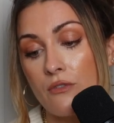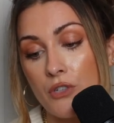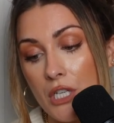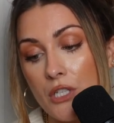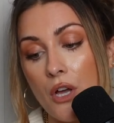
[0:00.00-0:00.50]
If
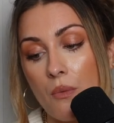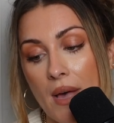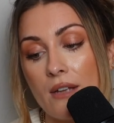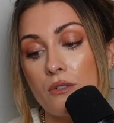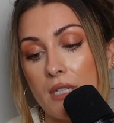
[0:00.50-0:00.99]
she's not
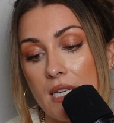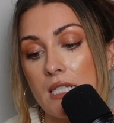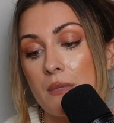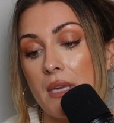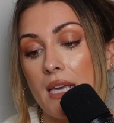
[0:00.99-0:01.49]
well or
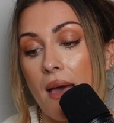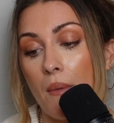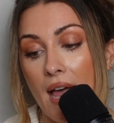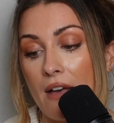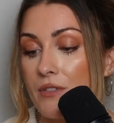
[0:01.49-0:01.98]
needs me, I
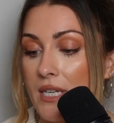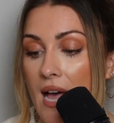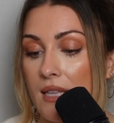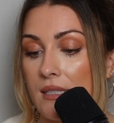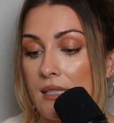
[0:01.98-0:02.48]
will have to
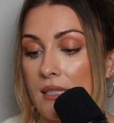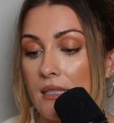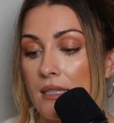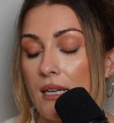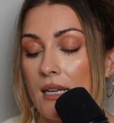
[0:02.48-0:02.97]
cancel.